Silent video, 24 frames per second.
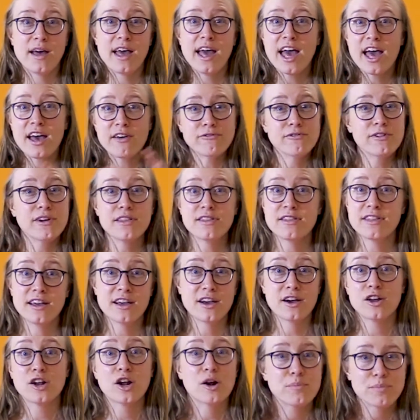everything
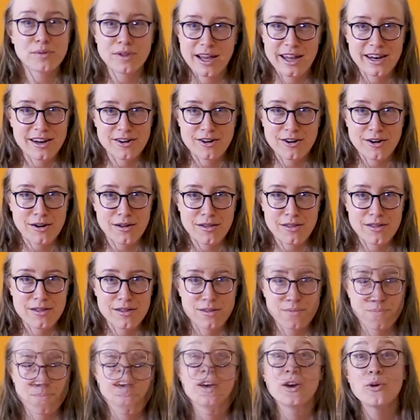on our planet Earth?
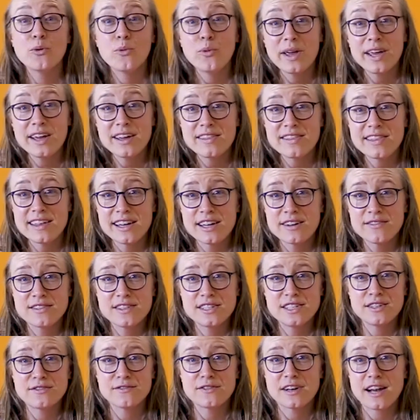We can think of the
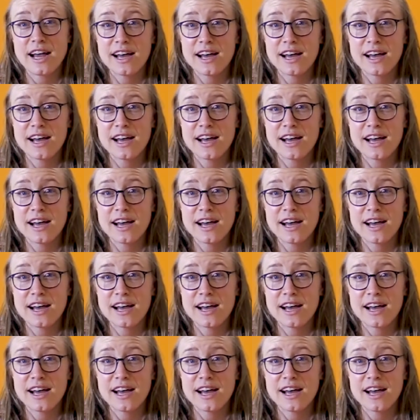different